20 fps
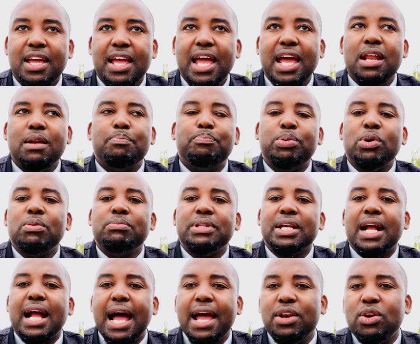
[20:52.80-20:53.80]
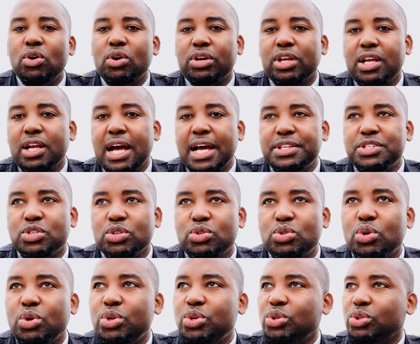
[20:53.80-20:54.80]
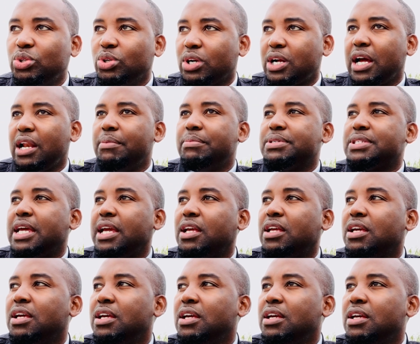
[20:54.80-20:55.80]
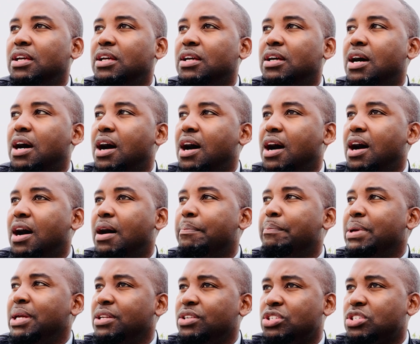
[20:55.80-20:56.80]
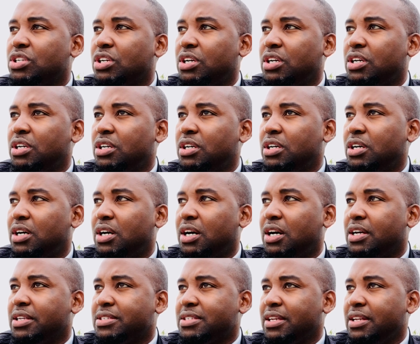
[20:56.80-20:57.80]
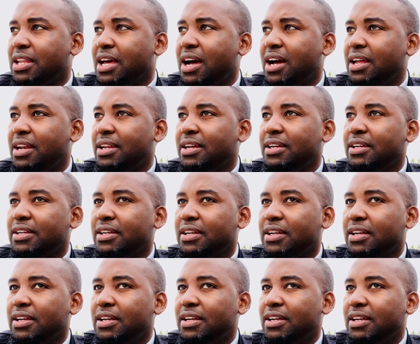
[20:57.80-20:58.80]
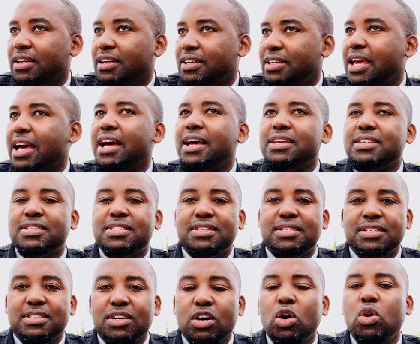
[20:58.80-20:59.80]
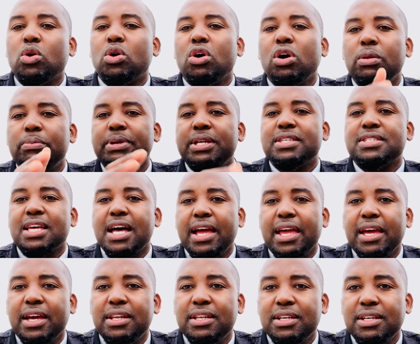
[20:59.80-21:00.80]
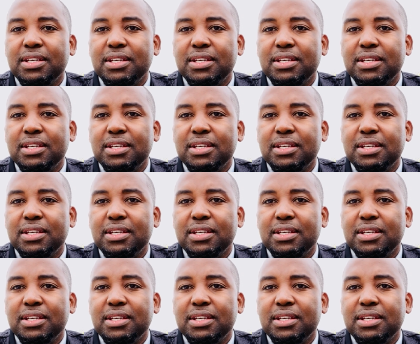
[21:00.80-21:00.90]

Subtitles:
And boom, the guy knocking at your door, you look at him as like, Minister Sadaat? Yes. Oh, call me Sayed.